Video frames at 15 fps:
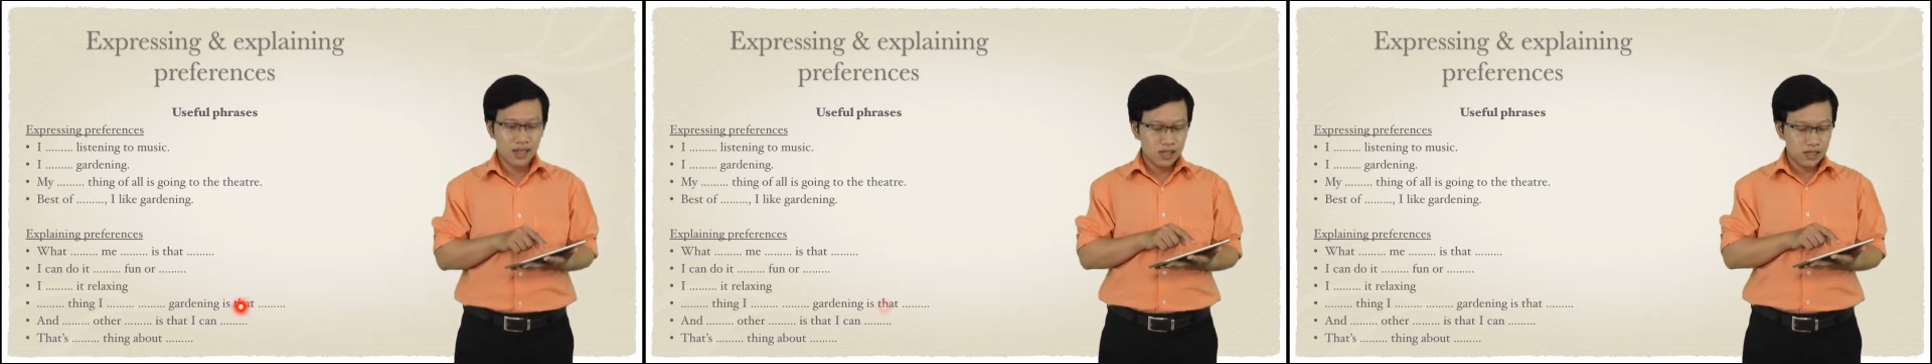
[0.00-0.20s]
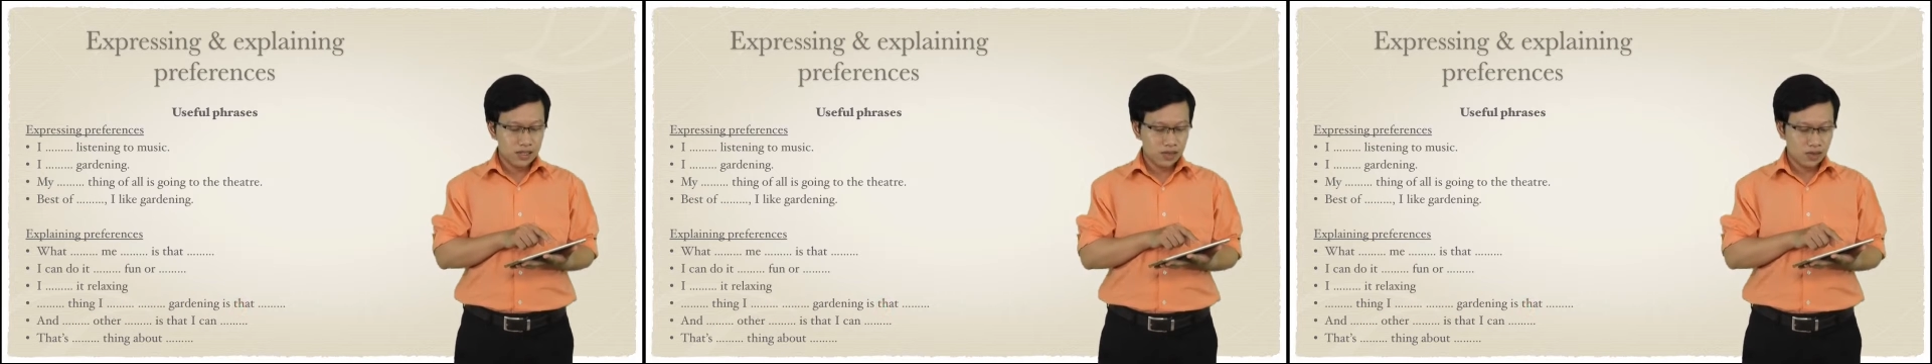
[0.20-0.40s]

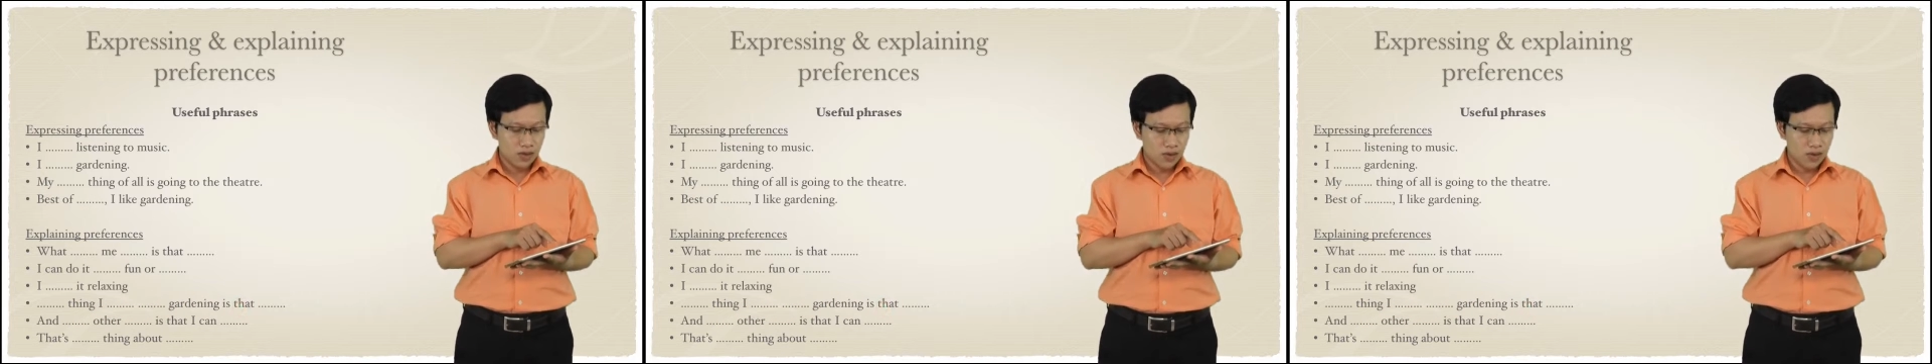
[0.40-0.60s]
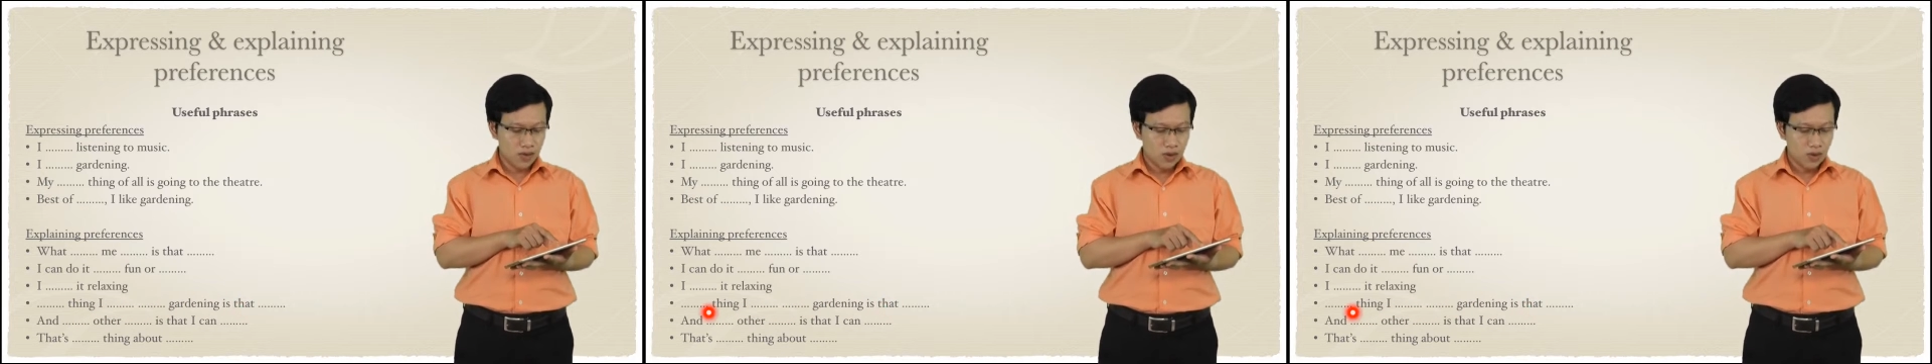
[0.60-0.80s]

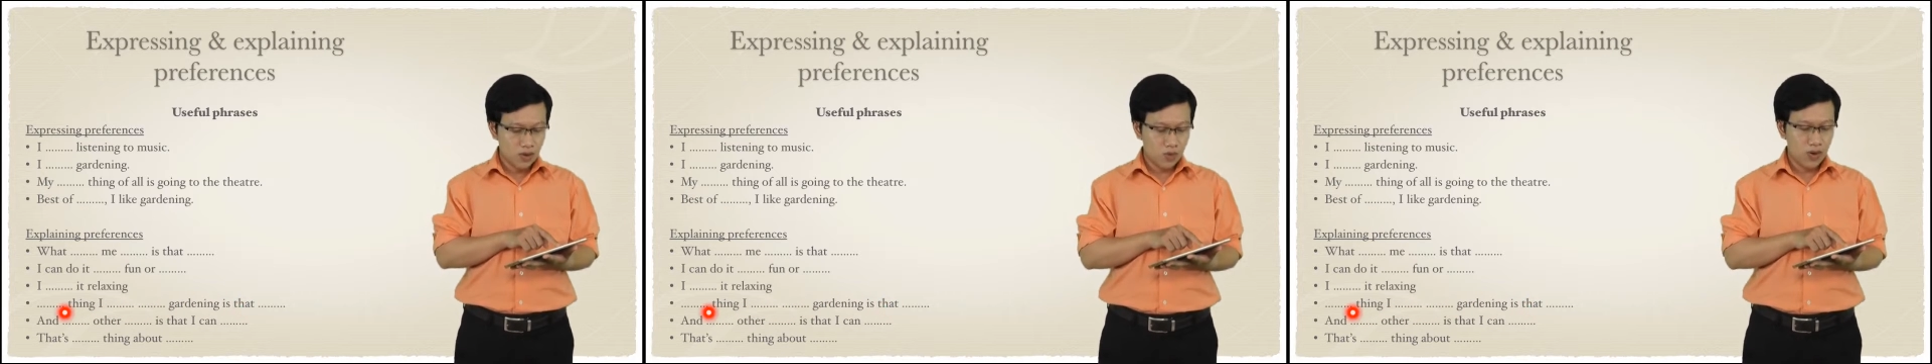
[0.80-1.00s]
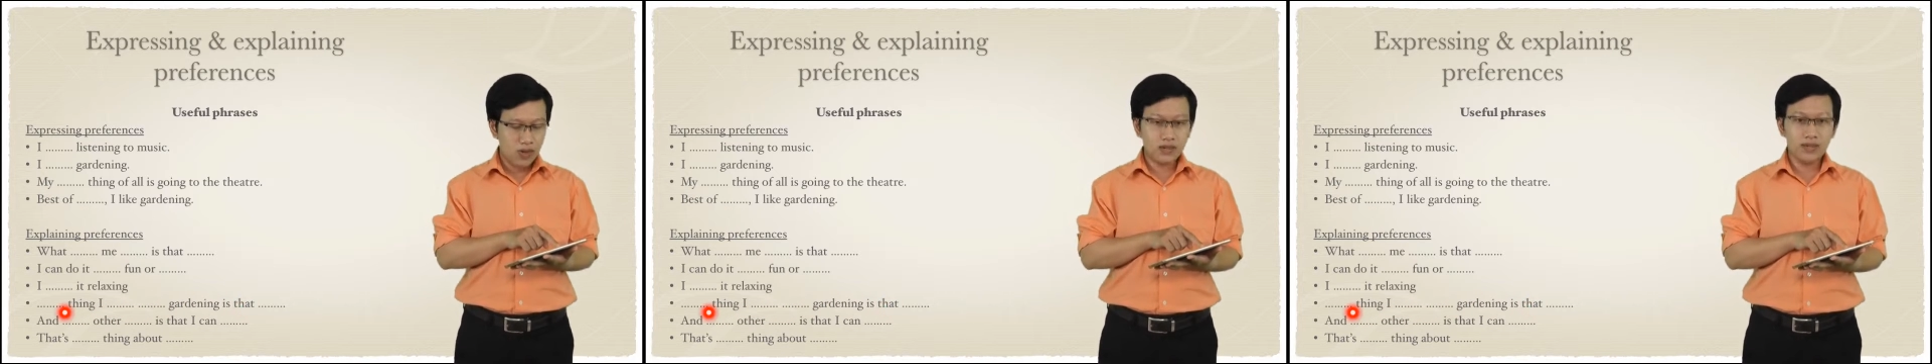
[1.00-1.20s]
So
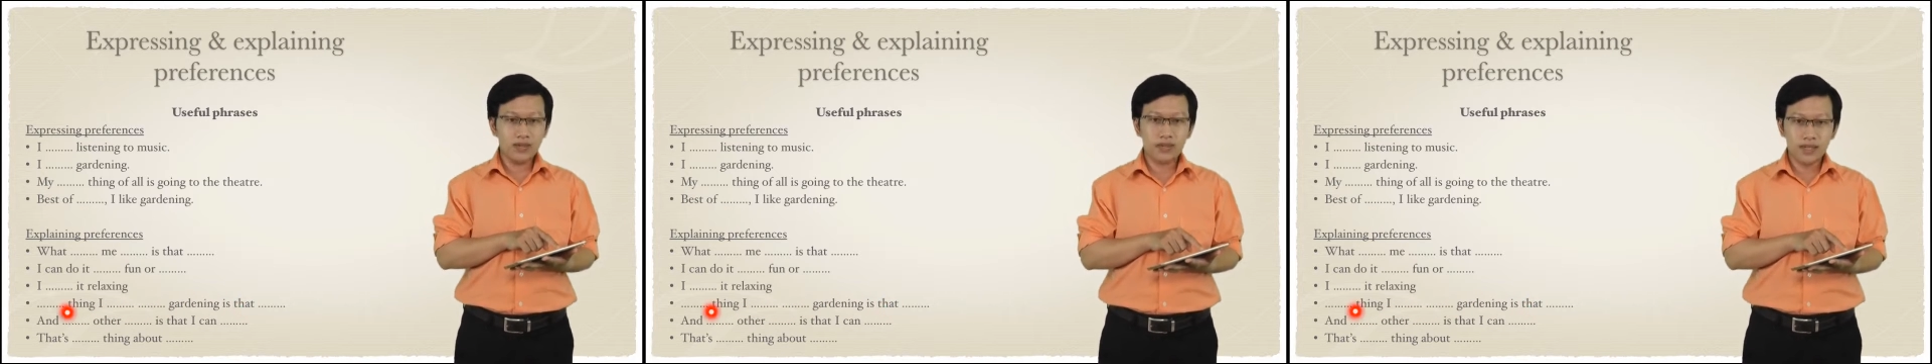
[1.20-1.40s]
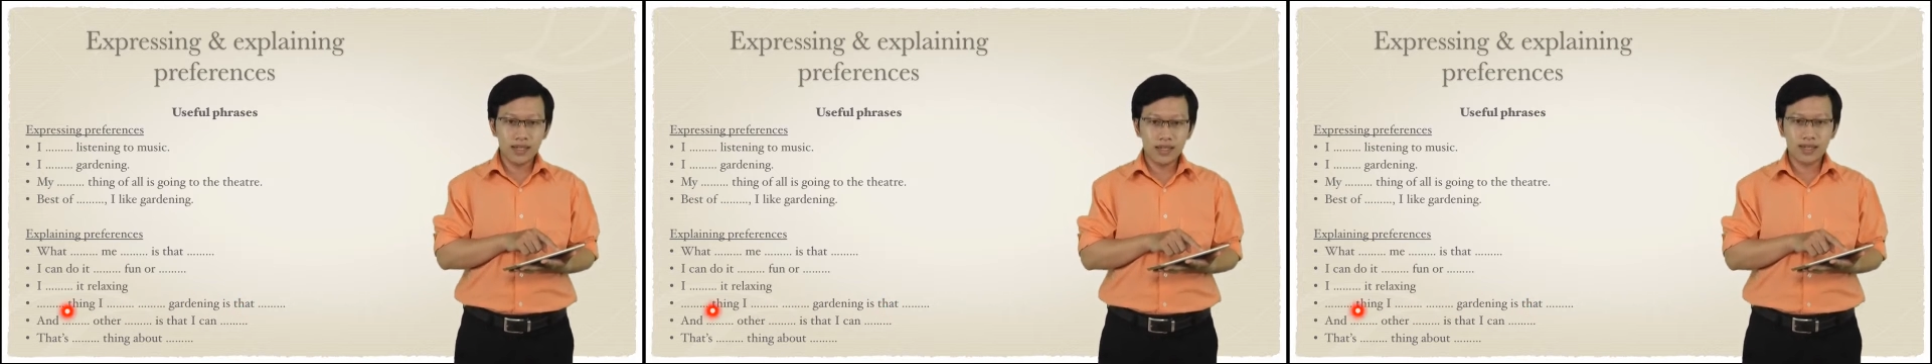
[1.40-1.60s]
one
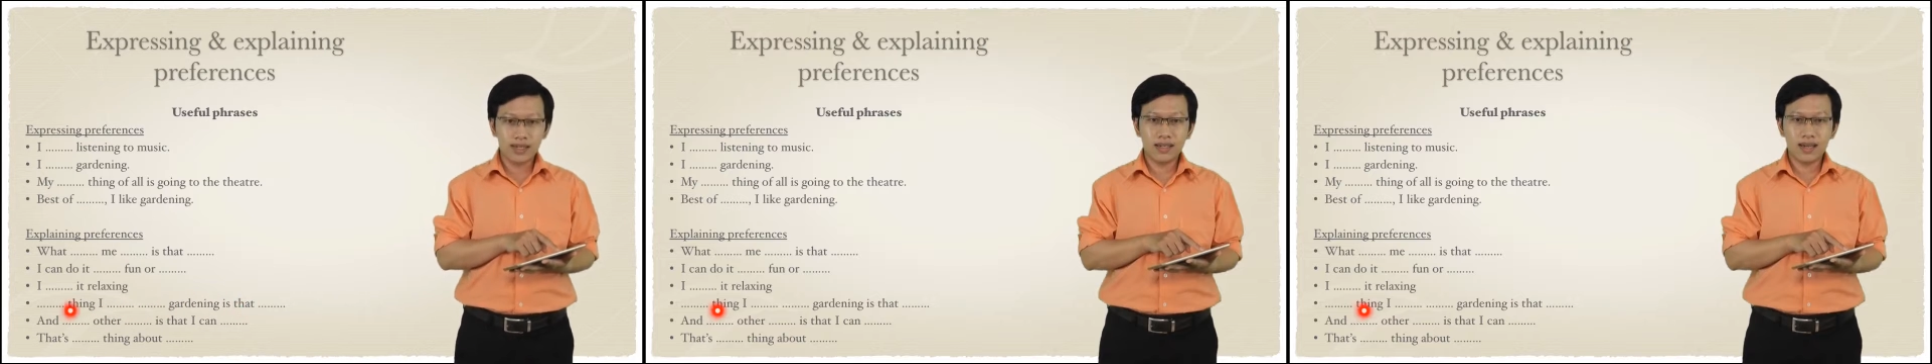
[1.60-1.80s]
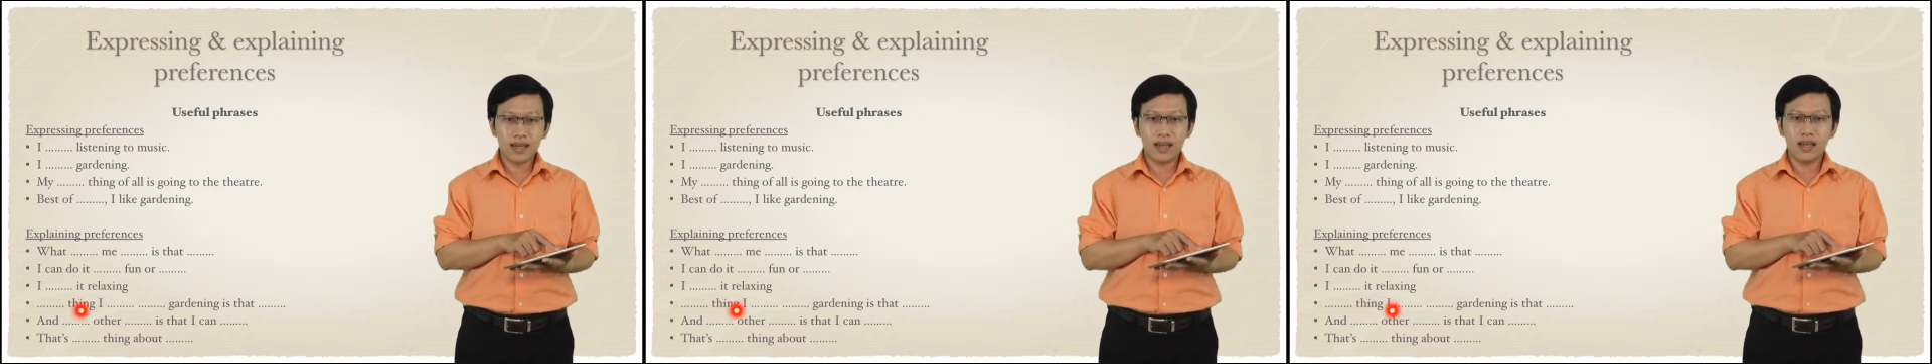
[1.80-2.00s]

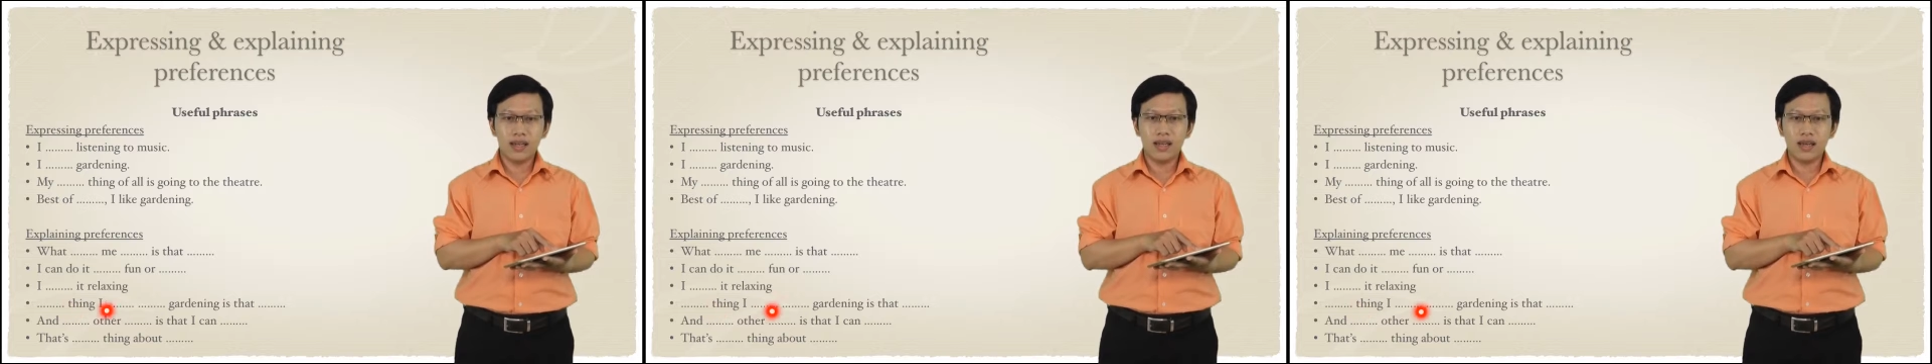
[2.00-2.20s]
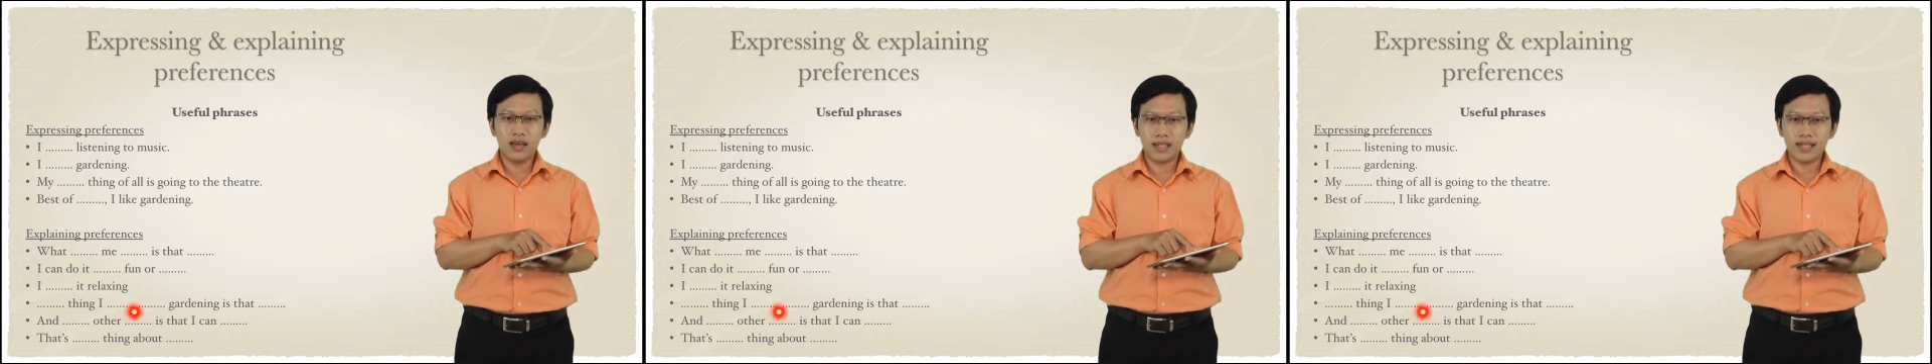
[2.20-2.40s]
thing I
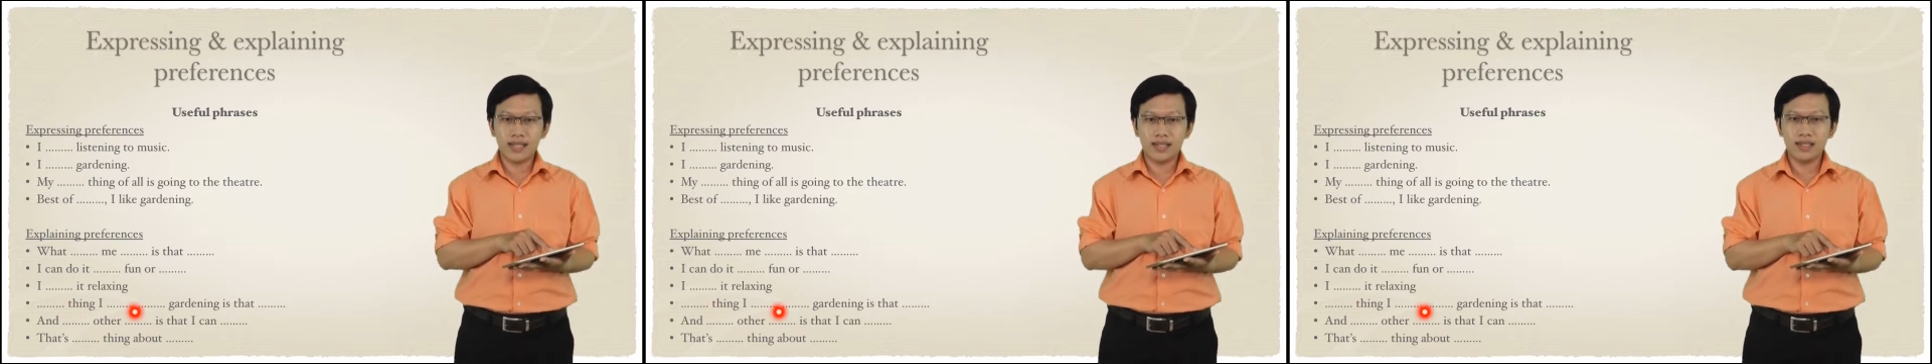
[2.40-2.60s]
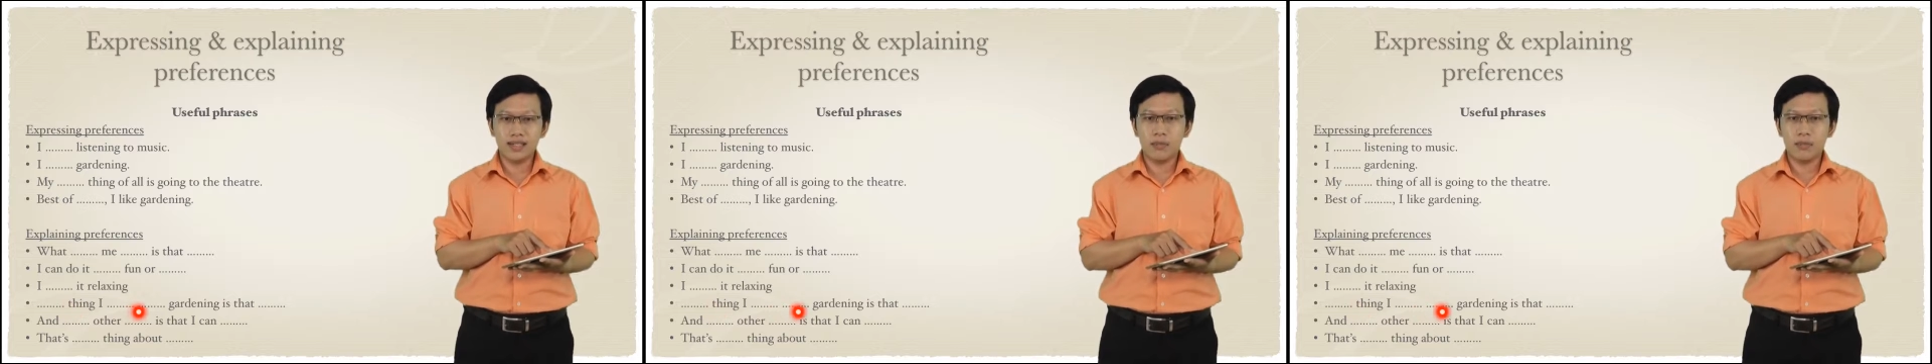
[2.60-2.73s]
like